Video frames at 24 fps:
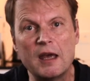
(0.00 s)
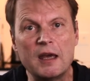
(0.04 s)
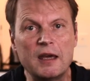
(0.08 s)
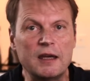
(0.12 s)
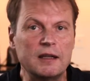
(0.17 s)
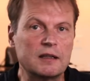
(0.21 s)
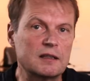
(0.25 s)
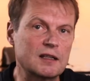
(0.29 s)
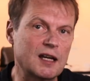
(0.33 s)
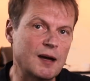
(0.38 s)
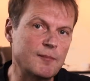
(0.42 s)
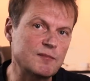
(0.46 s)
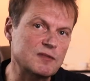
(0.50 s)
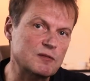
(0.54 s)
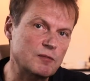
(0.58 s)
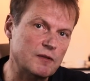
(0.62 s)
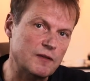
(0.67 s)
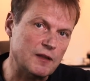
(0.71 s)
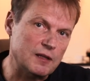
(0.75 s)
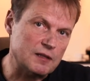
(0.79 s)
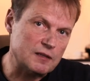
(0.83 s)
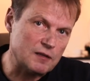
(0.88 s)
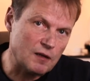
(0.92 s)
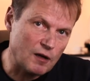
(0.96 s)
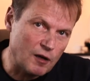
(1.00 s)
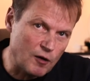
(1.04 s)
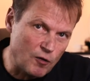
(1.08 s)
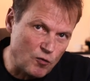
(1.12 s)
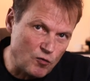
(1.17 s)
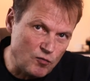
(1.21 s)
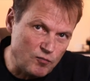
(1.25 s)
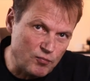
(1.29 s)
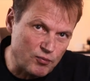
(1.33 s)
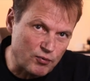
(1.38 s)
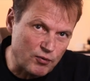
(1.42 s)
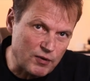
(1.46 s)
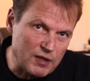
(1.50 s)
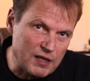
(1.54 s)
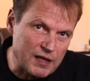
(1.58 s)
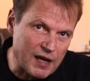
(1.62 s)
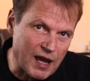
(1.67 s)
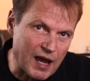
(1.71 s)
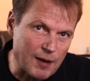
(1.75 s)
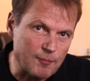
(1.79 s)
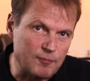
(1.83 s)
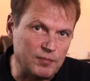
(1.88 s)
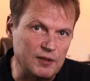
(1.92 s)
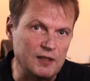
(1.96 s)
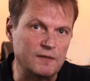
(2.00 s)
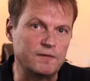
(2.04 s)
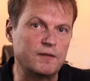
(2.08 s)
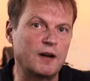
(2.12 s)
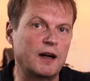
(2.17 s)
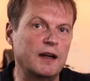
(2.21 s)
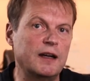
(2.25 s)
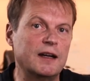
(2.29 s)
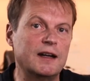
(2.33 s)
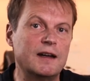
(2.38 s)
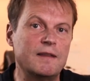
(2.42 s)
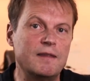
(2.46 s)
It comes with its own preamplifier,